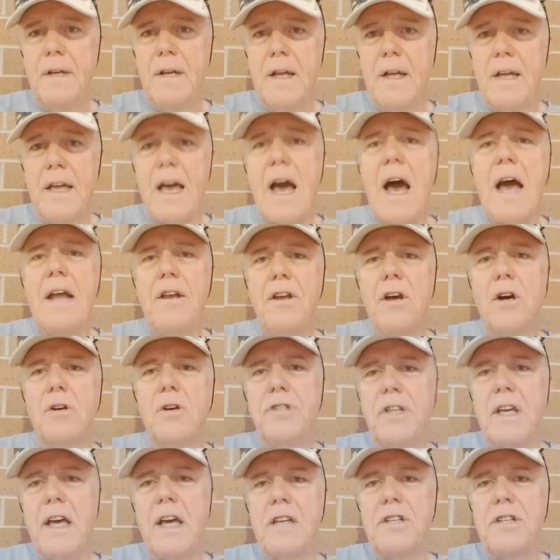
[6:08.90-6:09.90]
Yeah, I know,
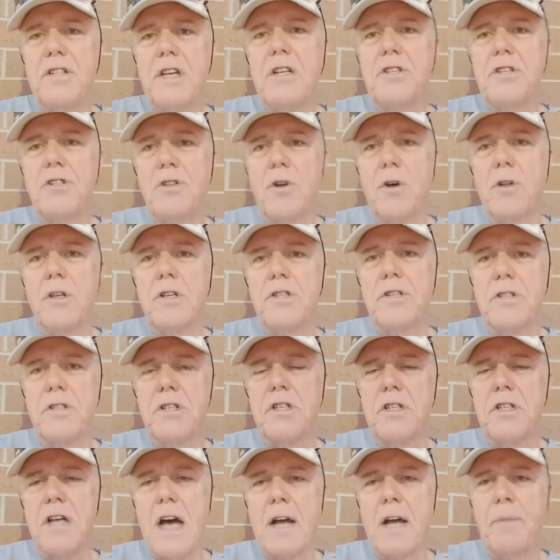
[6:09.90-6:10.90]
DHS told us to
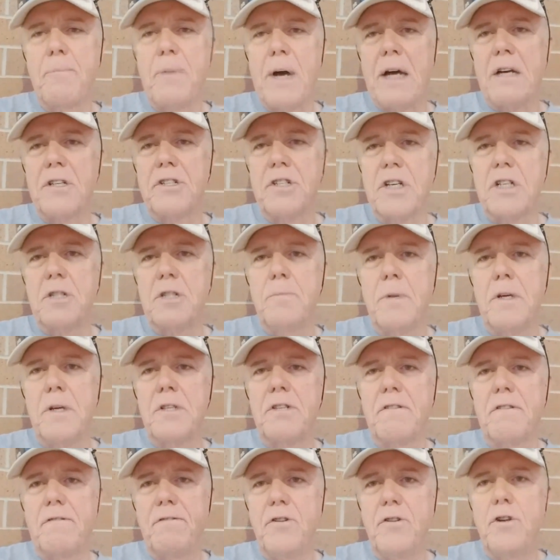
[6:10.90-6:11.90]
stockpile 6
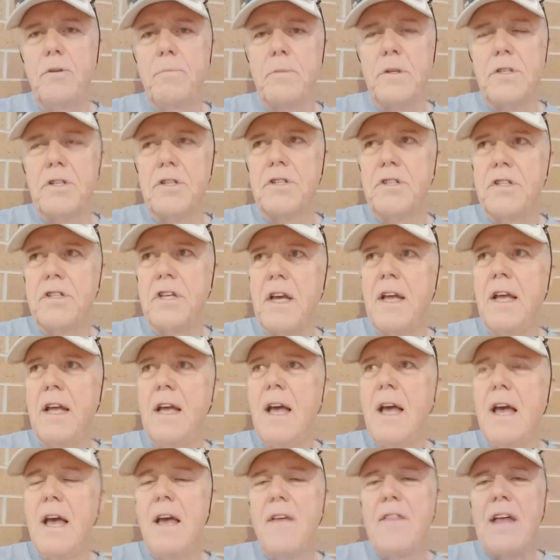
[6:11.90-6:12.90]
months of food, but you see,
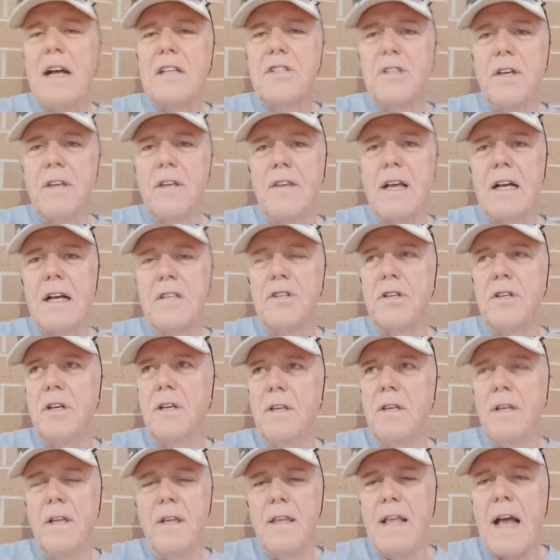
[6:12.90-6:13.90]

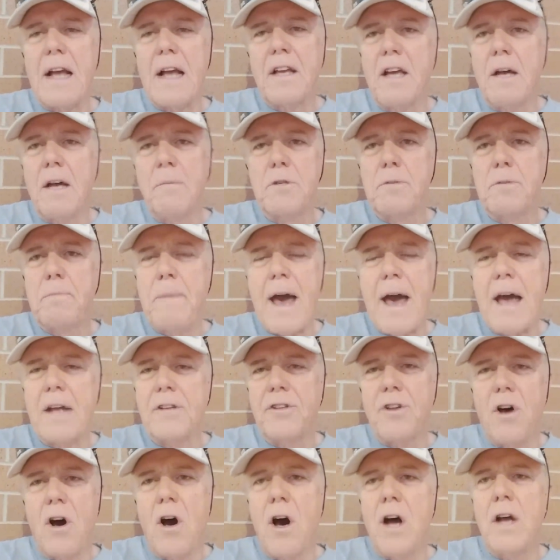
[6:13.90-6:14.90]
that comes back
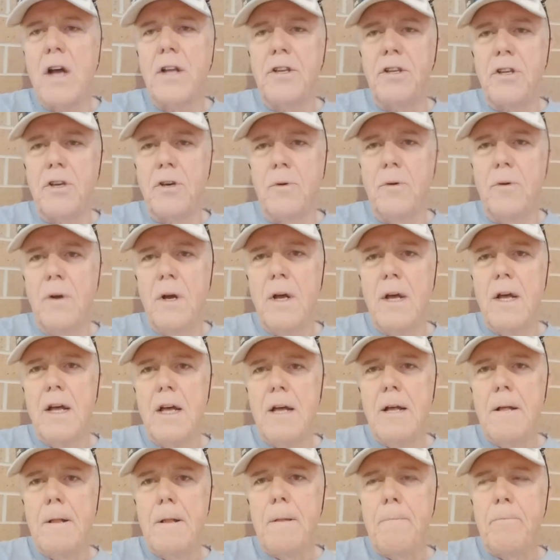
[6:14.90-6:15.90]
to haunt you,
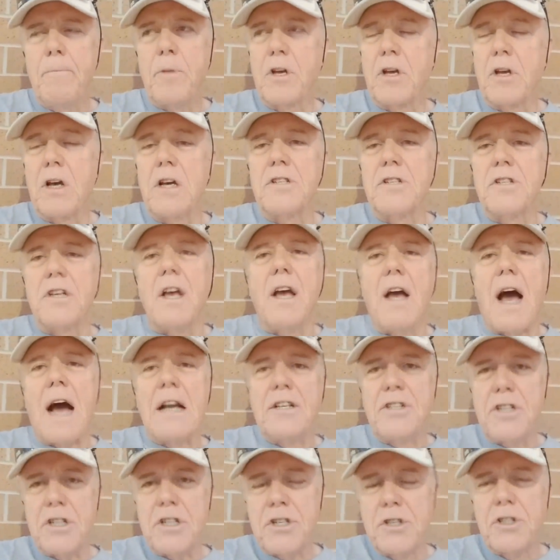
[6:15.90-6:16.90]
because I
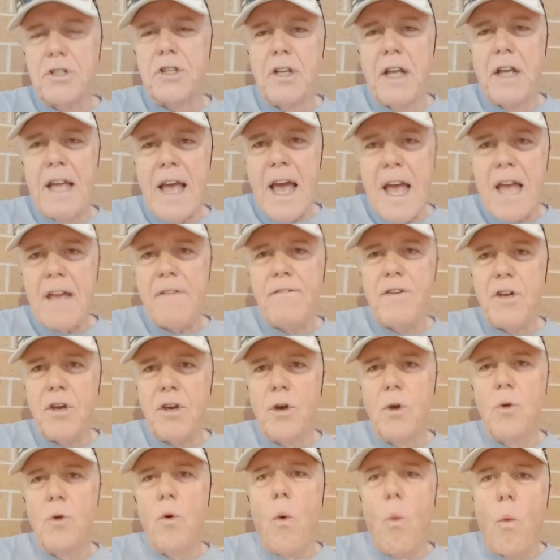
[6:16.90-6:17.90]
just gave
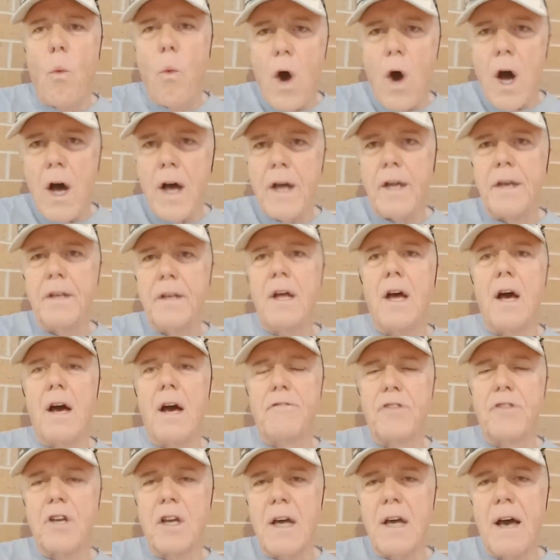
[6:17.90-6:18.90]
you one
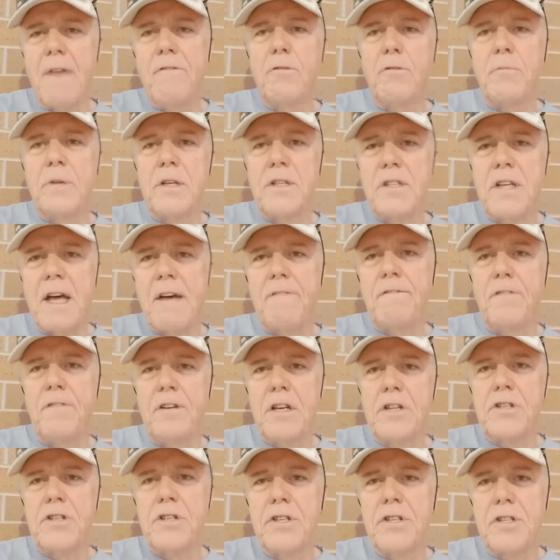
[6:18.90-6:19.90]
of the government
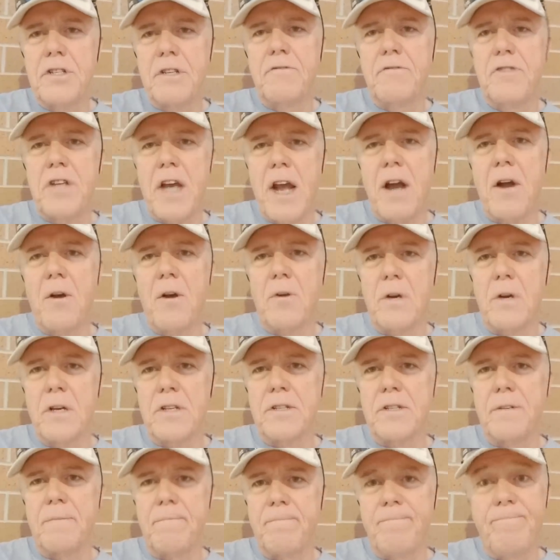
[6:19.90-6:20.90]
definitions of
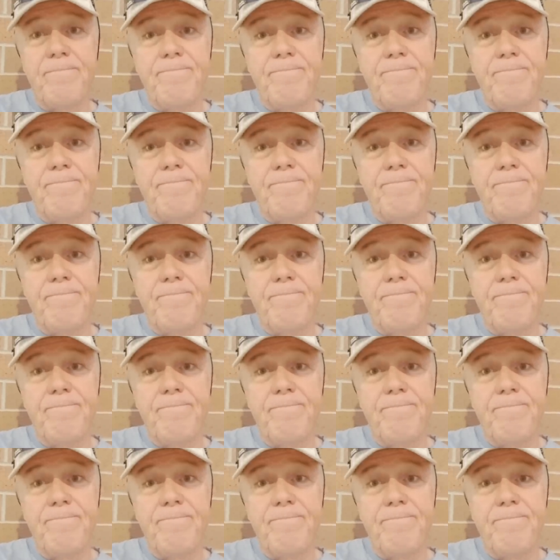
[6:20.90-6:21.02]
terrorism.